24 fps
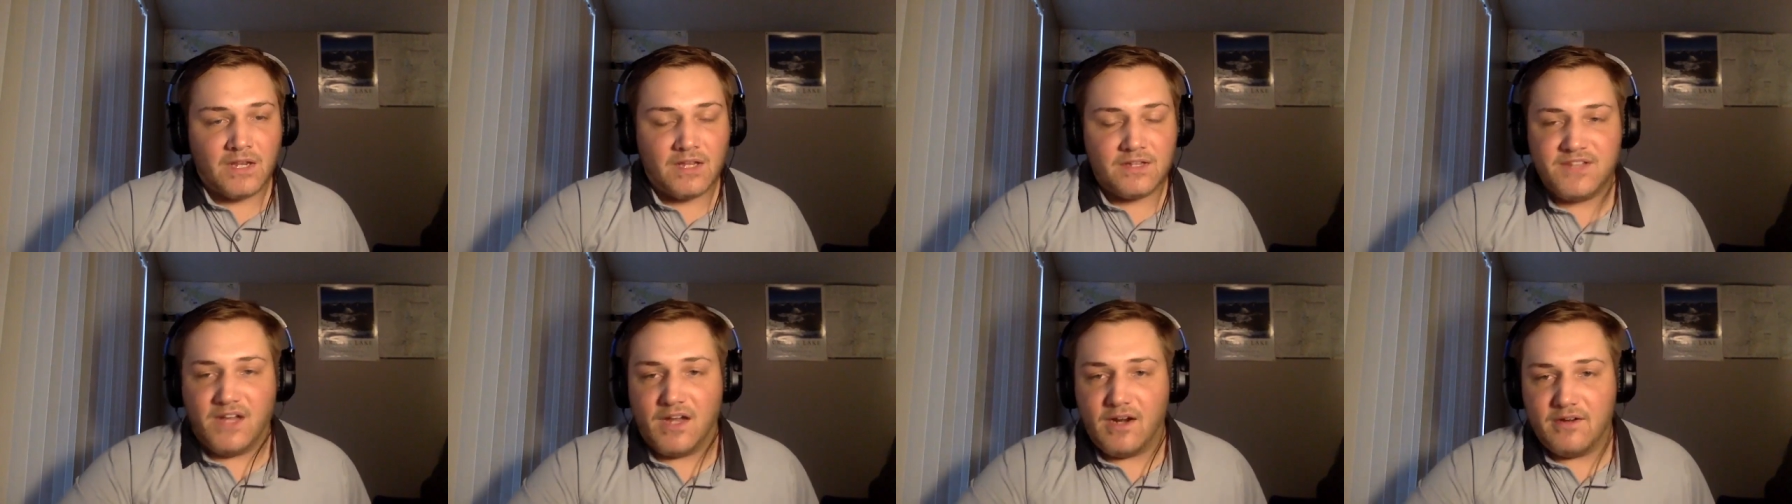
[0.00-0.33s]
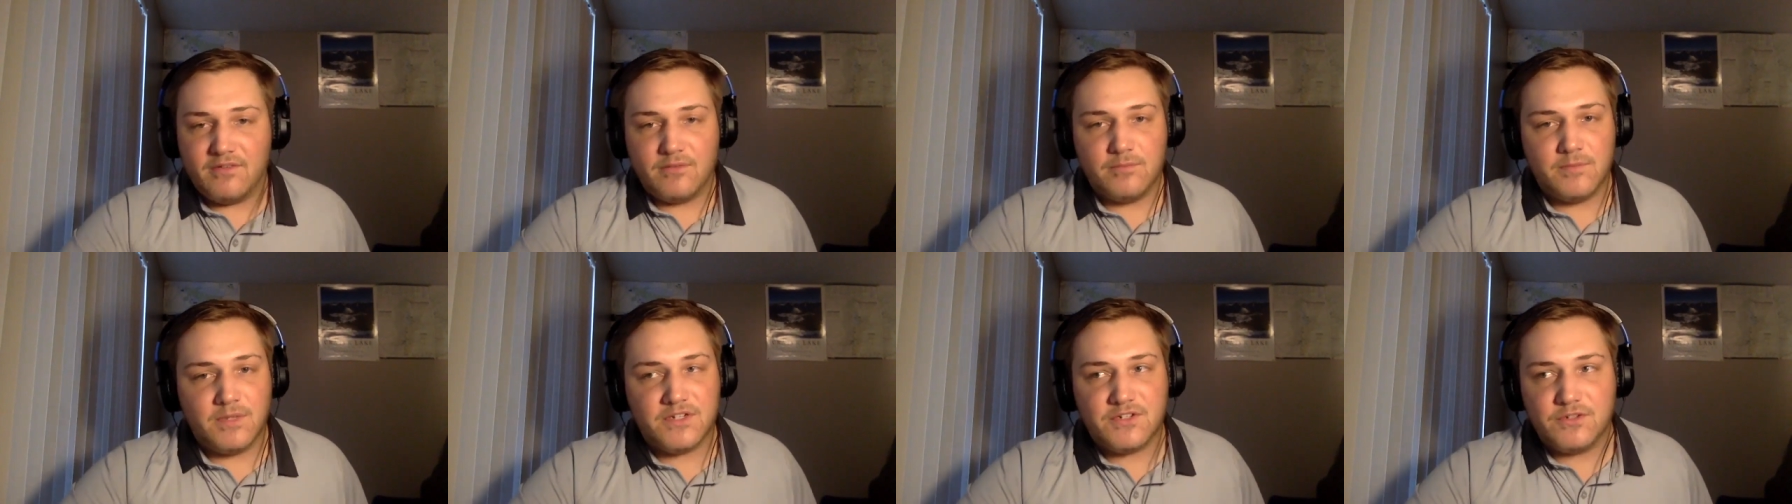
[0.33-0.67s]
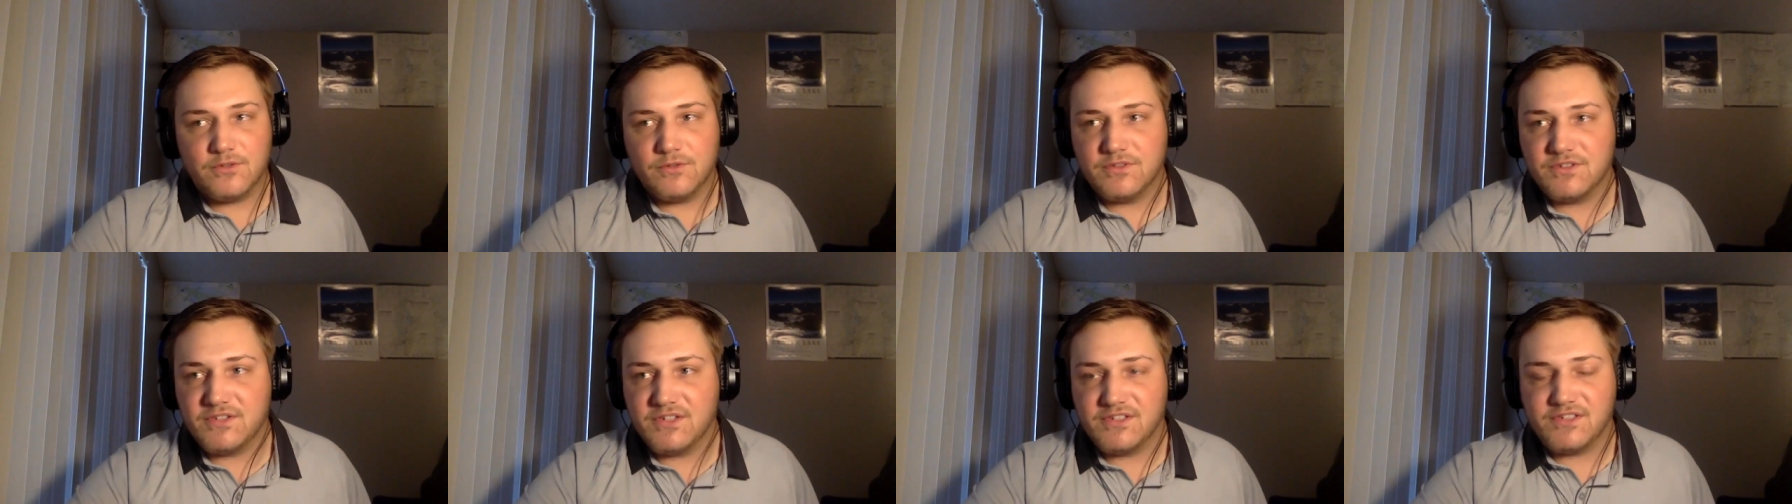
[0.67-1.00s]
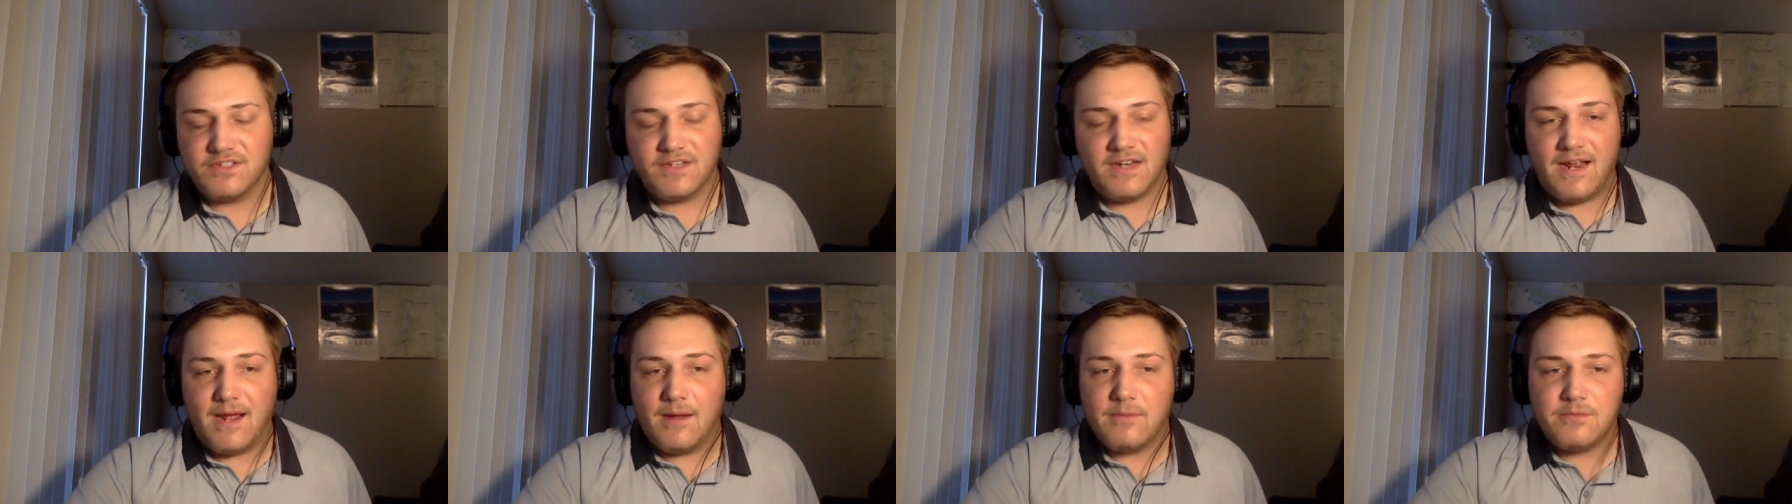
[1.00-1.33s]
Donovan Mitchell is
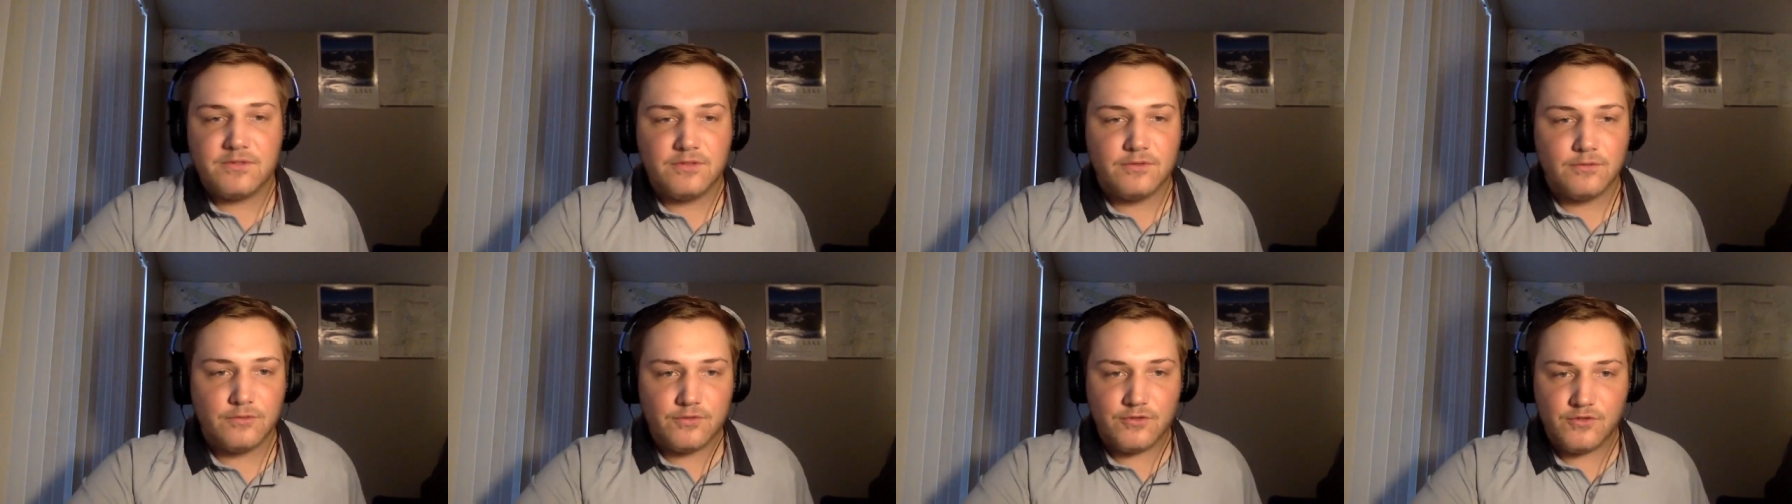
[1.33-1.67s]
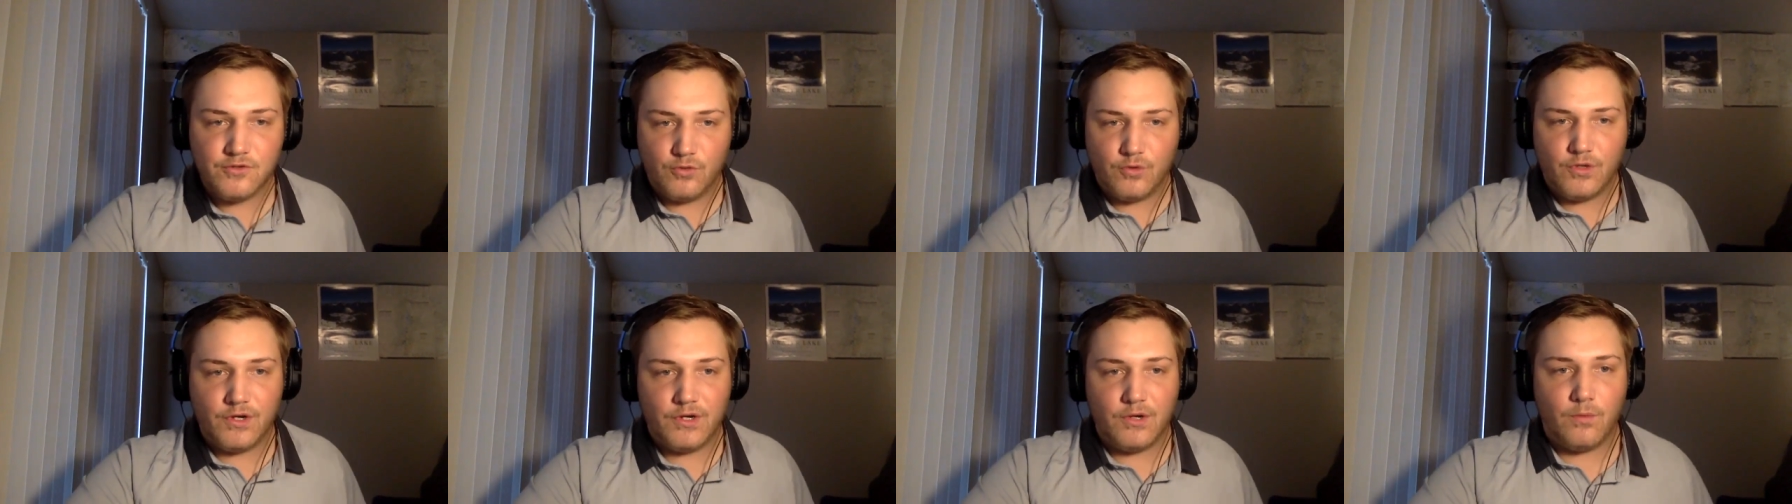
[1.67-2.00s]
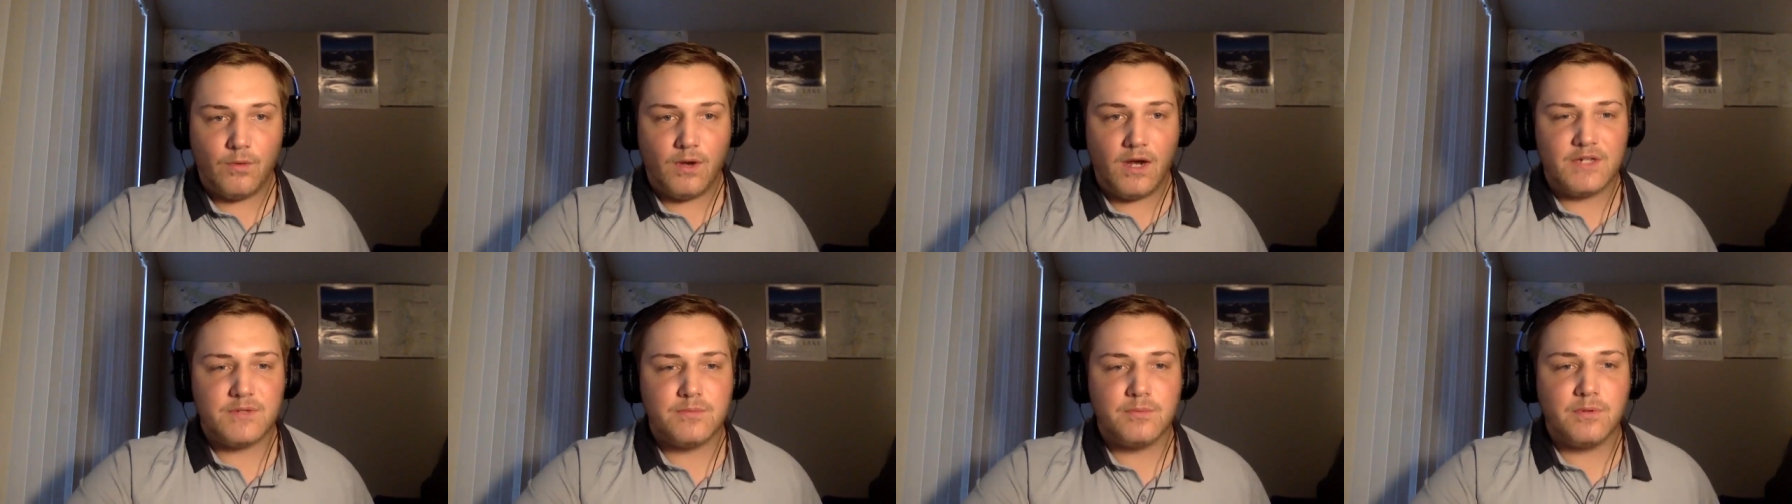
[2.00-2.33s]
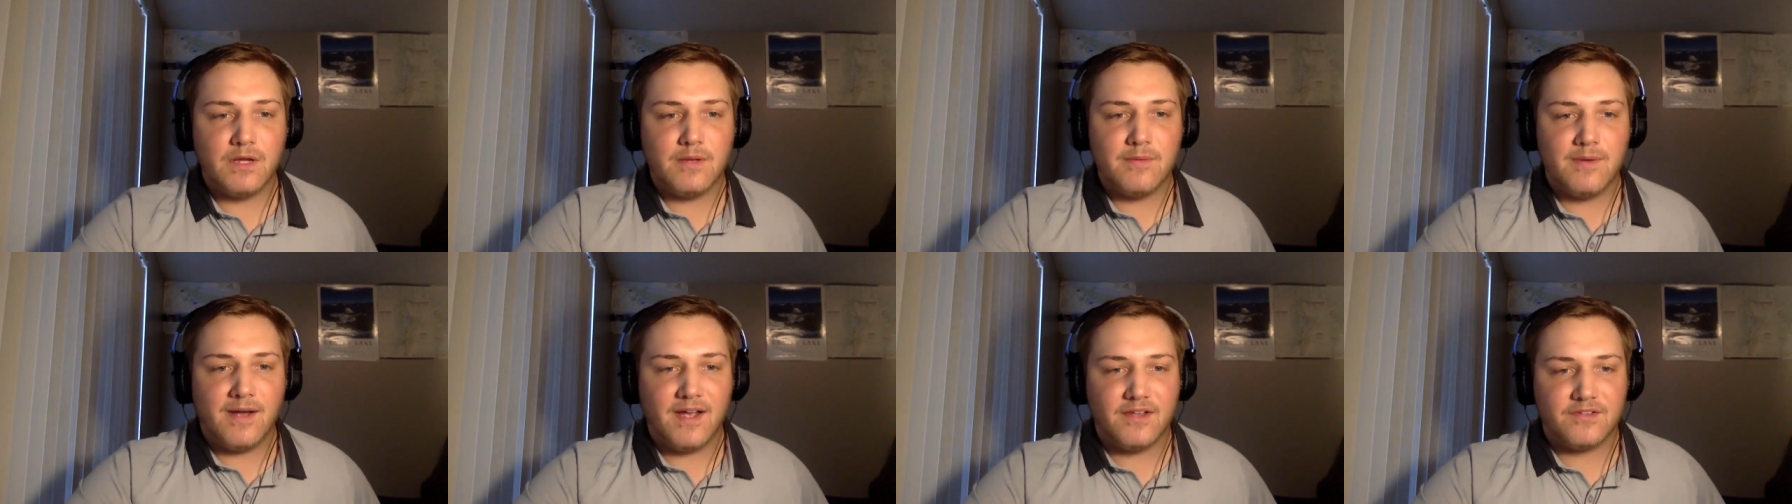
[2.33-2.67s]
just an absolute joy to watch
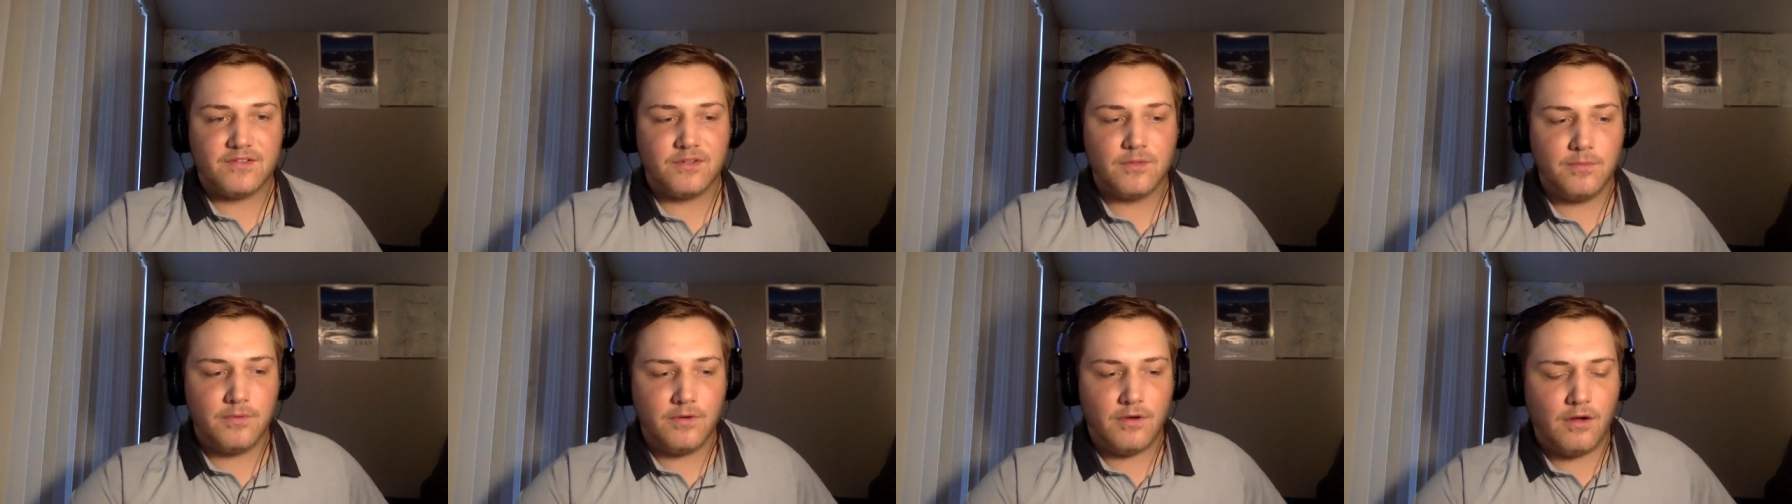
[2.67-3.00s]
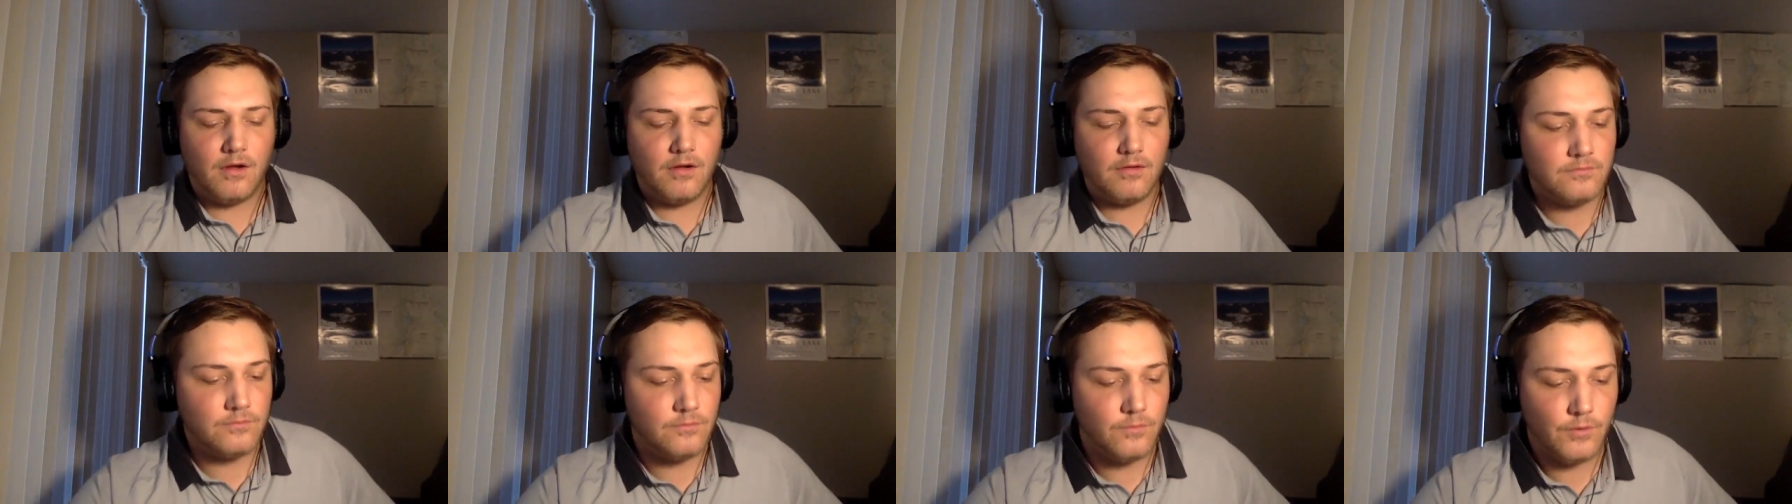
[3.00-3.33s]
play basketball.